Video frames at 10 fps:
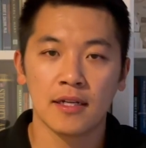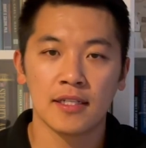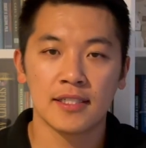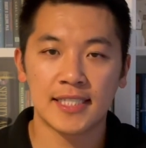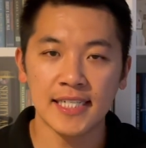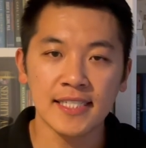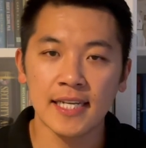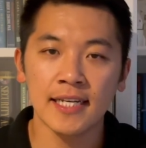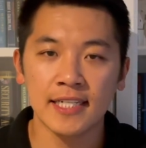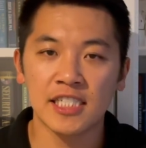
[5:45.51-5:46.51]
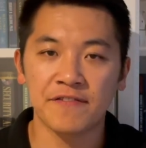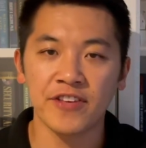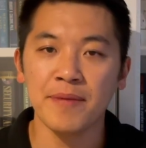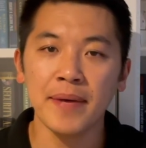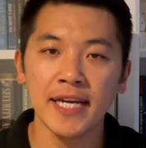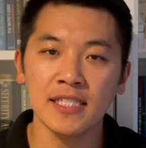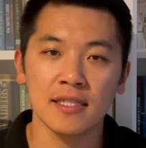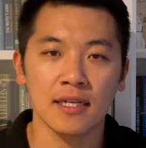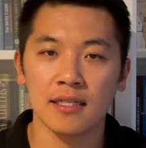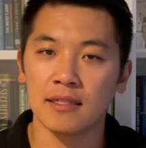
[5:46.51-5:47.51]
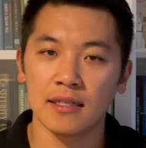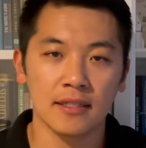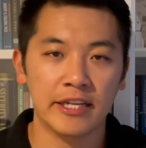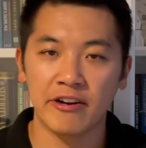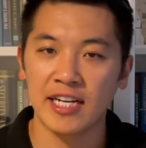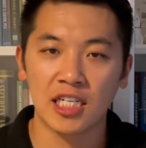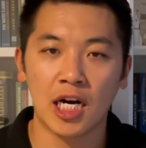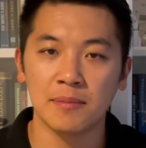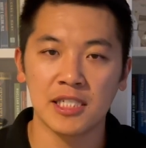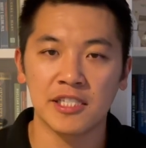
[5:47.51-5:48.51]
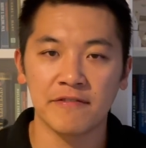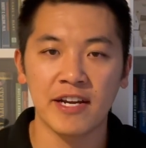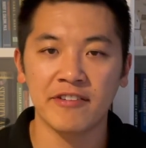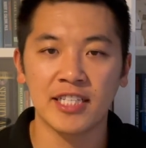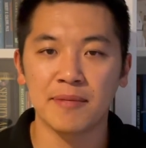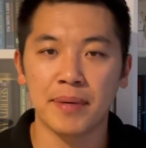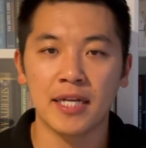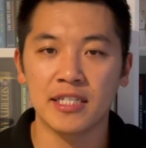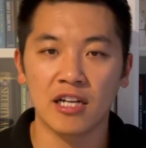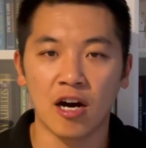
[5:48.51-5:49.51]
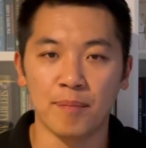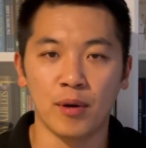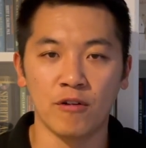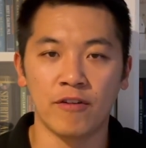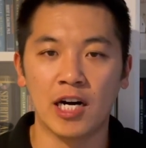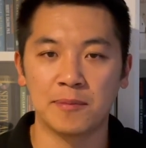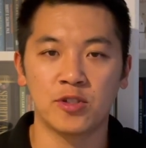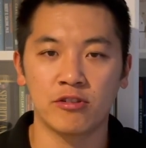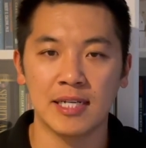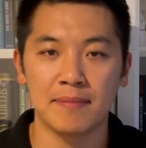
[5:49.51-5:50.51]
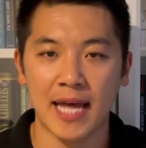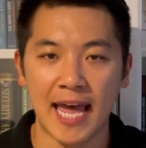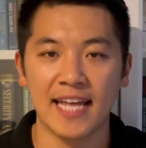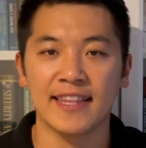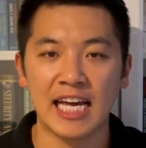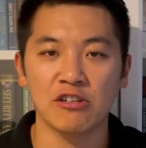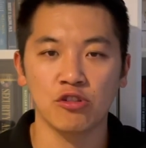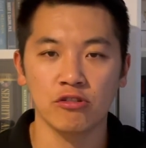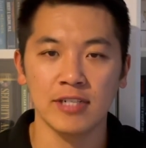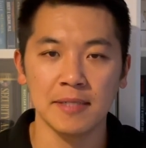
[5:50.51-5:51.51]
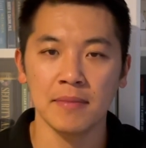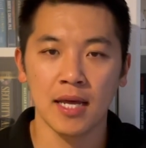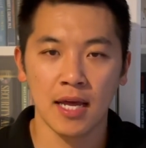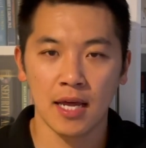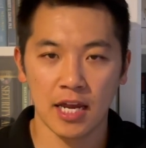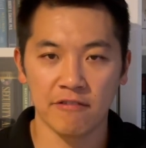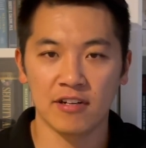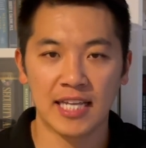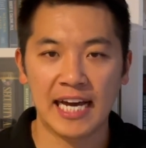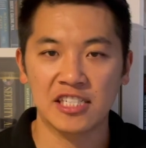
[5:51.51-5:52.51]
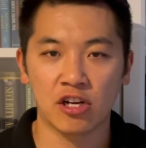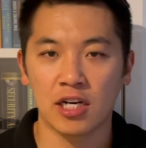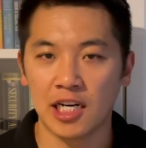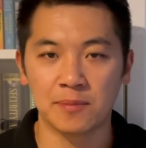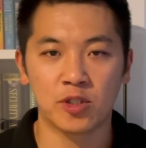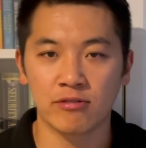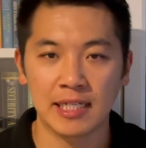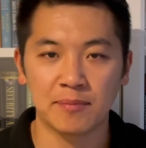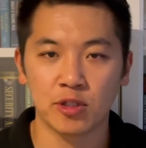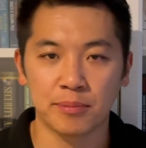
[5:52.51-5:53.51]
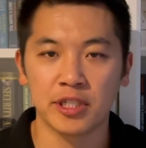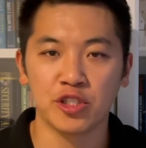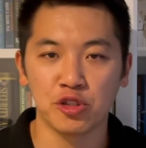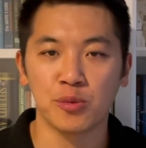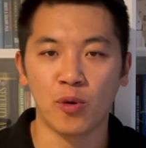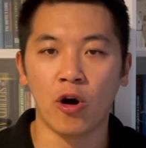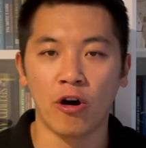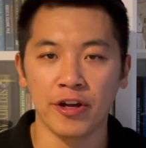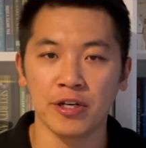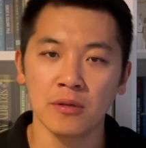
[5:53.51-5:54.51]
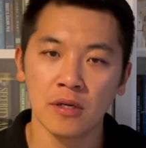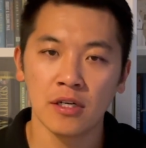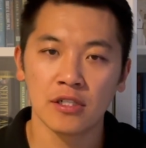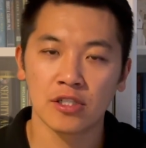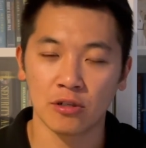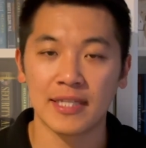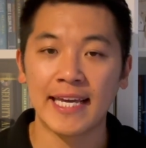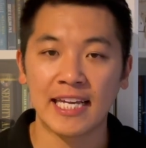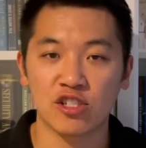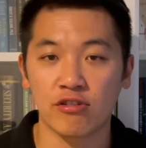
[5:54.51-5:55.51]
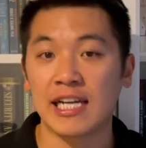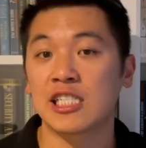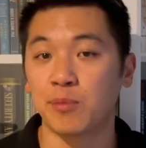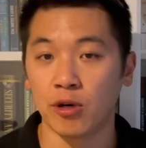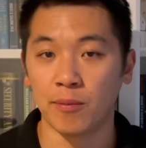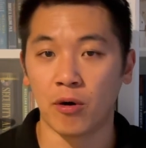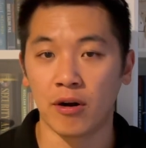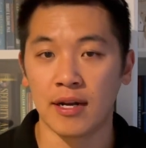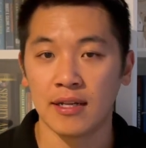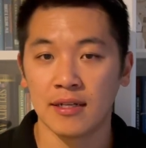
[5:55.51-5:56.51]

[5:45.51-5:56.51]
Since it is fee based, their income is very dependent on both upstream and downstream. It relies on upstream to produce more oil so they can transport more